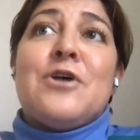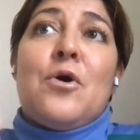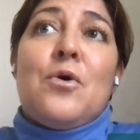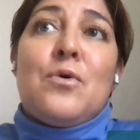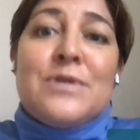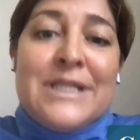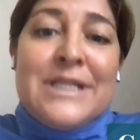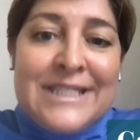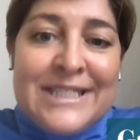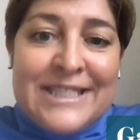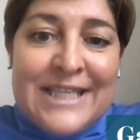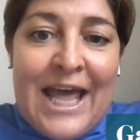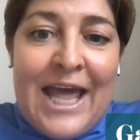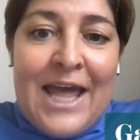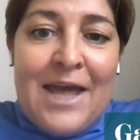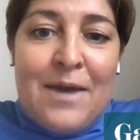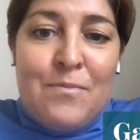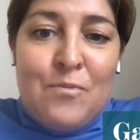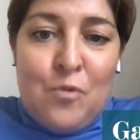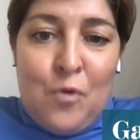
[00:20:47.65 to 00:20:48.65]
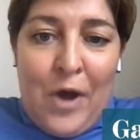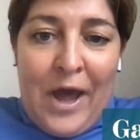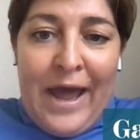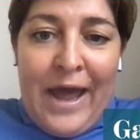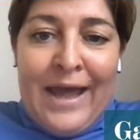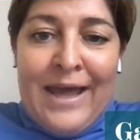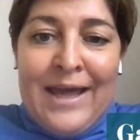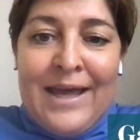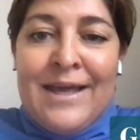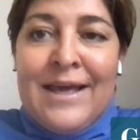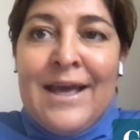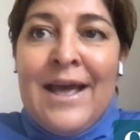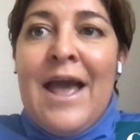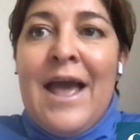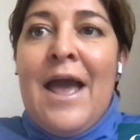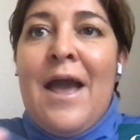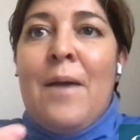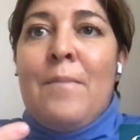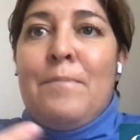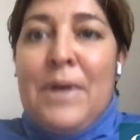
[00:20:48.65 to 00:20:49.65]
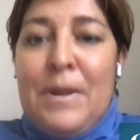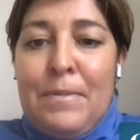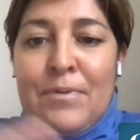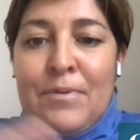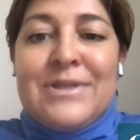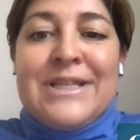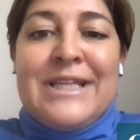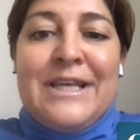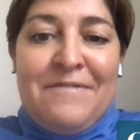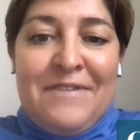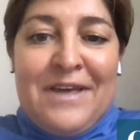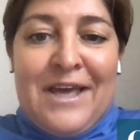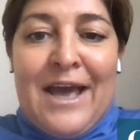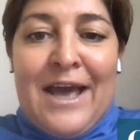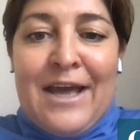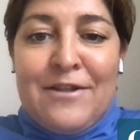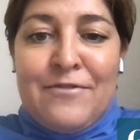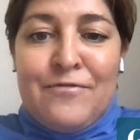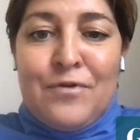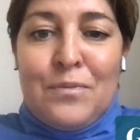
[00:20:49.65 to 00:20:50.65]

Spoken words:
So, the same way, people deviate